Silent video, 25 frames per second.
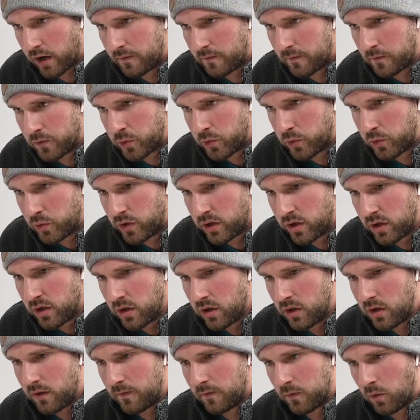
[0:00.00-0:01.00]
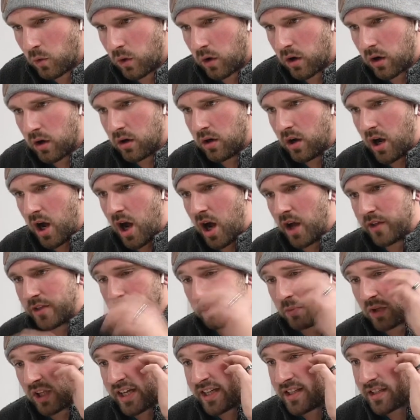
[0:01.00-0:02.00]
and food for
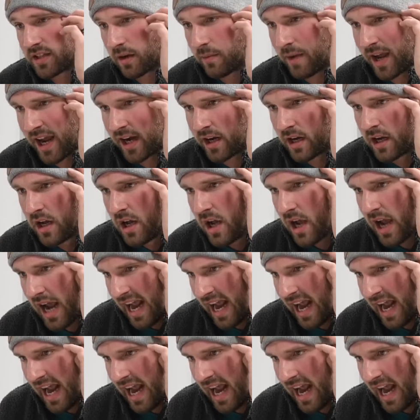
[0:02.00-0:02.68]
the place command.